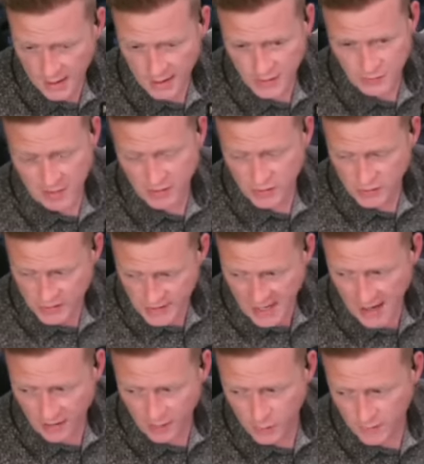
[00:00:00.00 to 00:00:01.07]
uh, especially
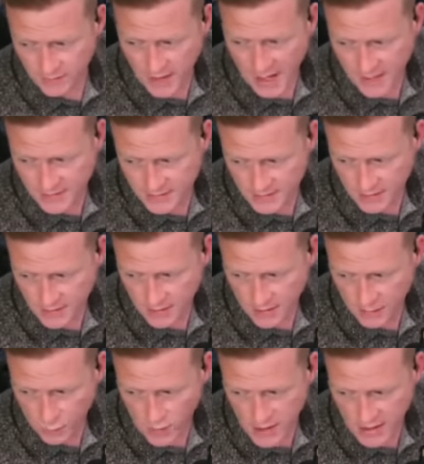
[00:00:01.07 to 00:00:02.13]
now that we've got uh,
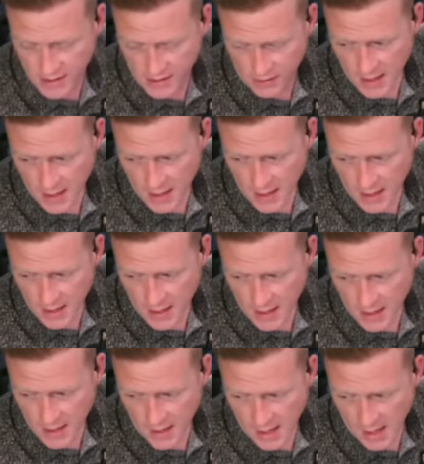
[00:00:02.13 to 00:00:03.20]
a week here in
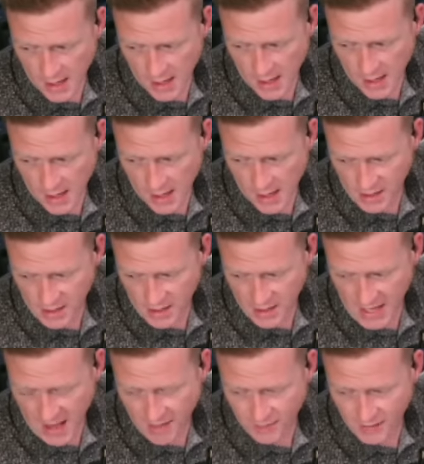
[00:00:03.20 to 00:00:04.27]
uh, and when they're going to
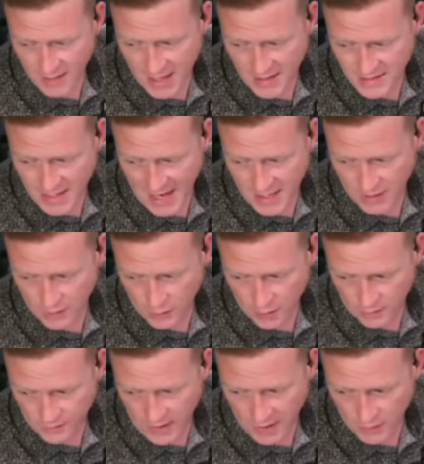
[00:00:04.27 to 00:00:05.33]
be having that data
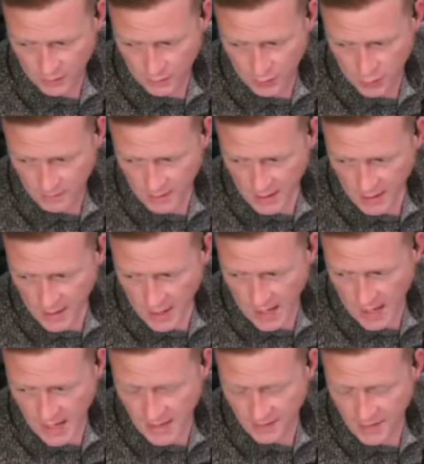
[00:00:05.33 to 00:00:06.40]
available.
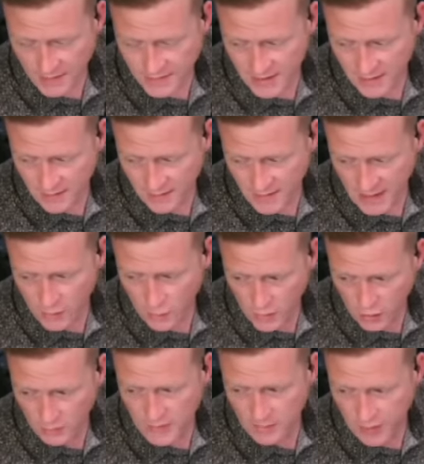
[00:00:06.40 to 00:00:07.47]
and they said that they
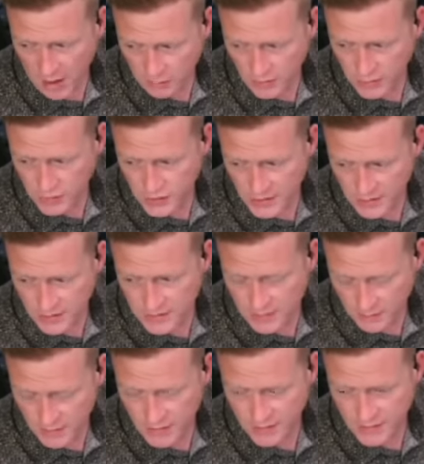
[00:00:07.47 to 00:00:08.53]
would will be publishing
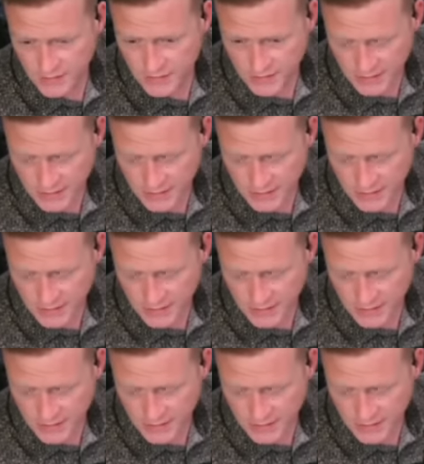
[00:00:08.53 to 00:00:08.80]
some of the